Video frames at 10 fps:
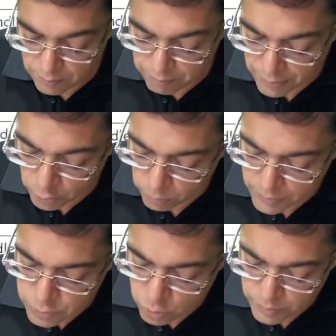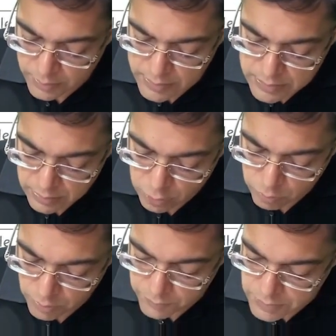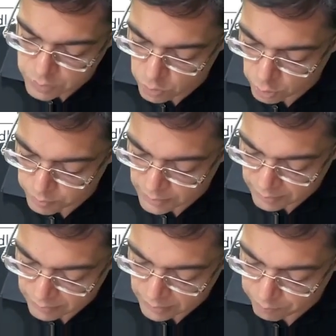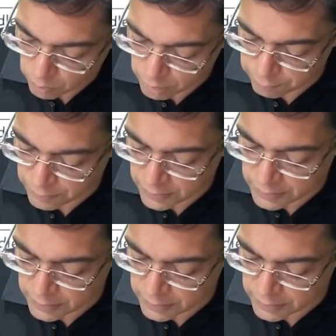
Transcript: Medulloblastoma is a tumor which is going to be having an important finding.